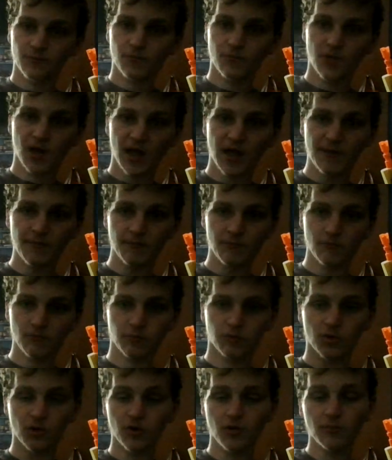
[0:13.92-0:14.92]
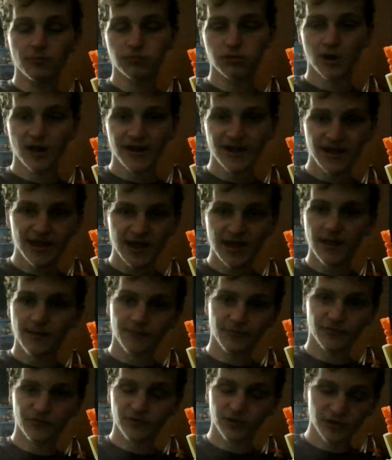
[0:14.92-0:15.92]
real bright
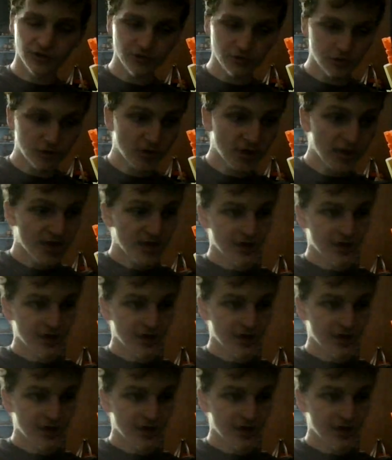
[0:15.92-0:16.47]
through